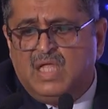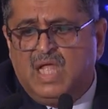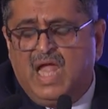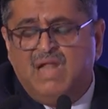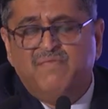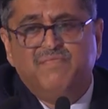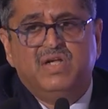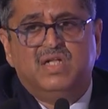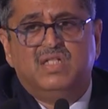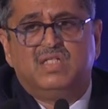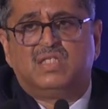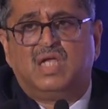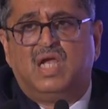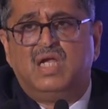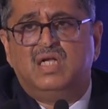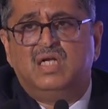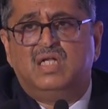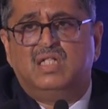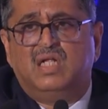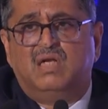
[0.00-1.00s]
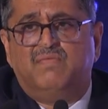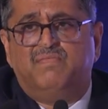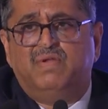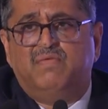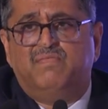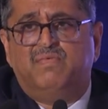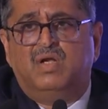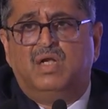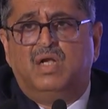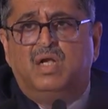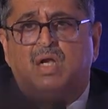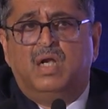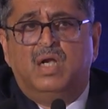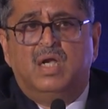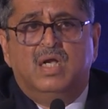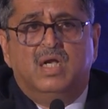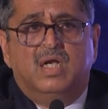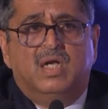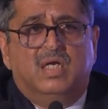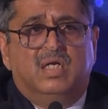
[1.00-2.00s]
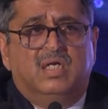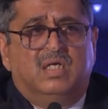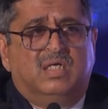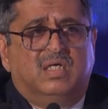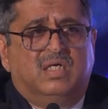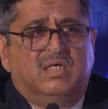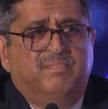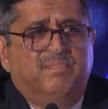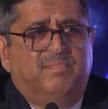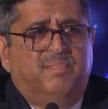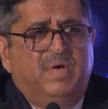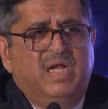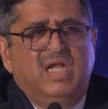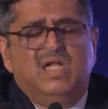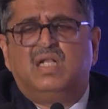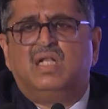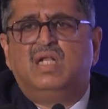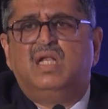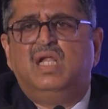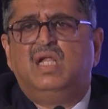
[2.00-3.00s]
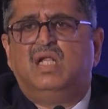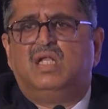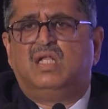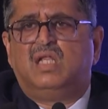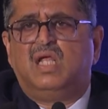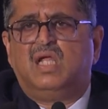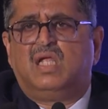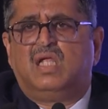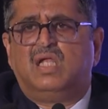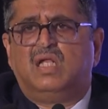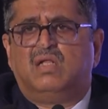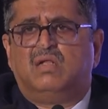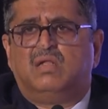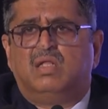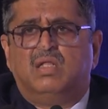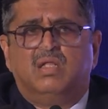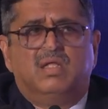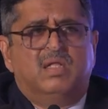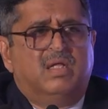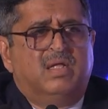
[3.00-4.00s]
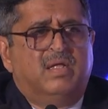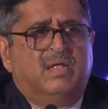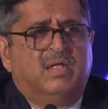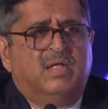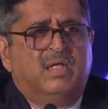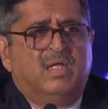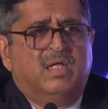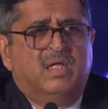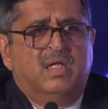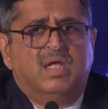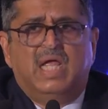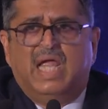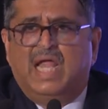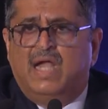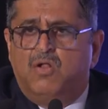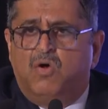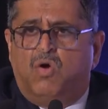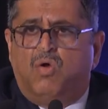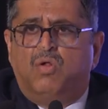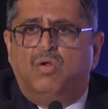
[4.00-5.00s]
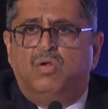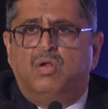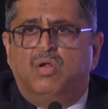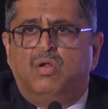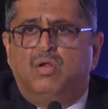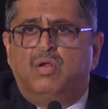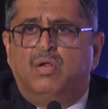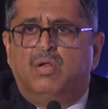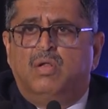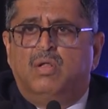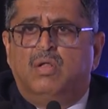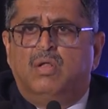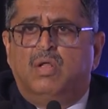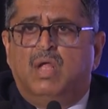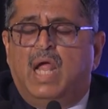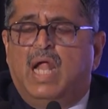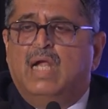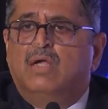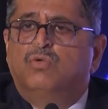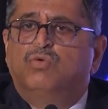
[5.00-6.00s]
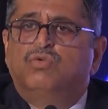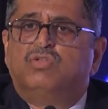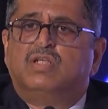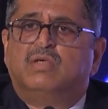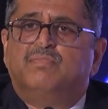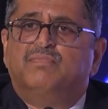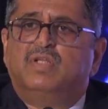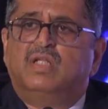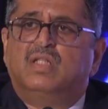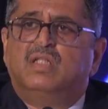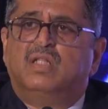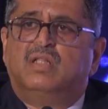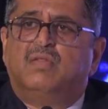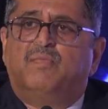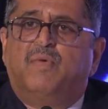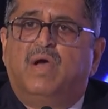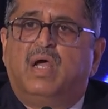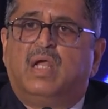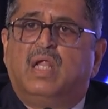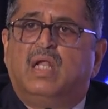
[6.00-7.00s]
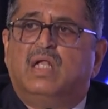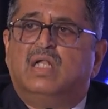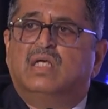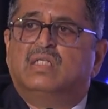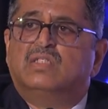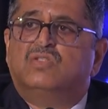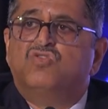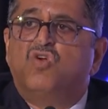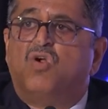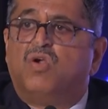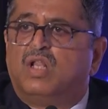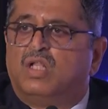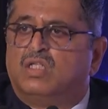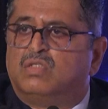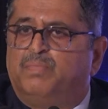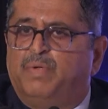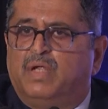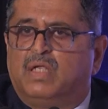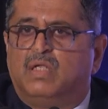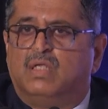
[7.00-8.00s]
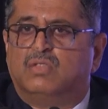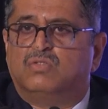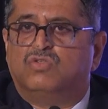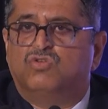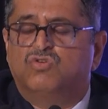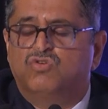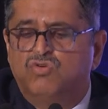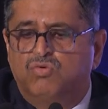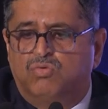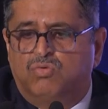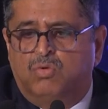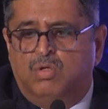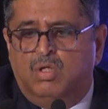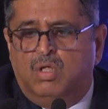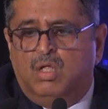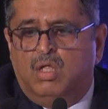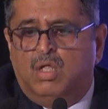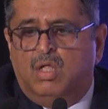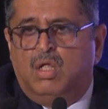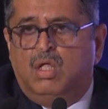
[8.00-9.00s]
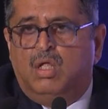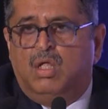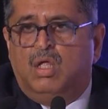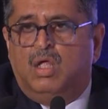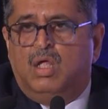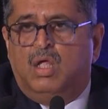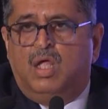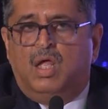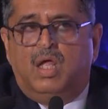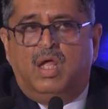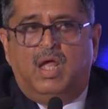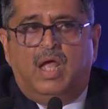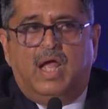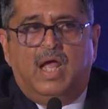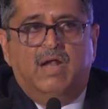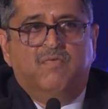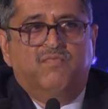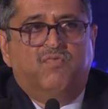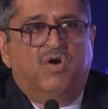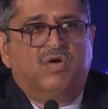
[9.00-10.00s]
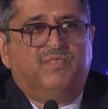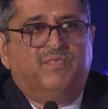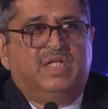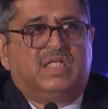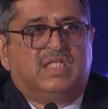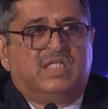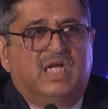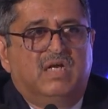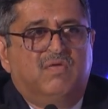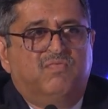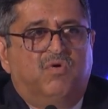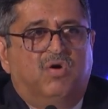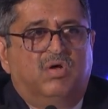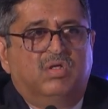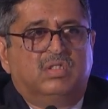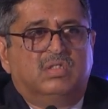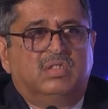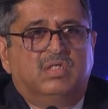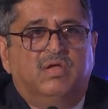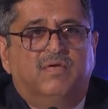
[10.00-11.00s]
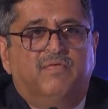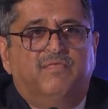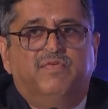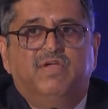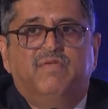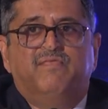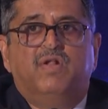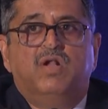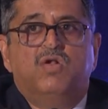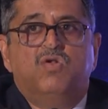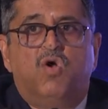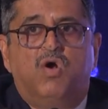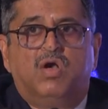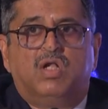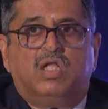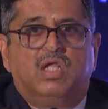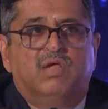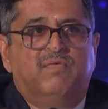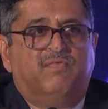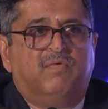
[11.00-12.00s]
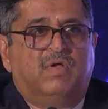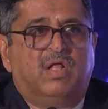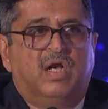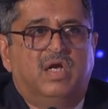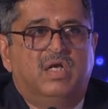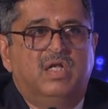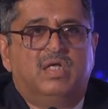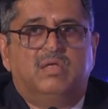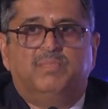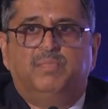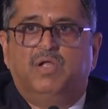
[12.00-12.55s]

And we decided that we will completely take it head on and do something that the market does not expect us to do. And what we said was, we will not give credit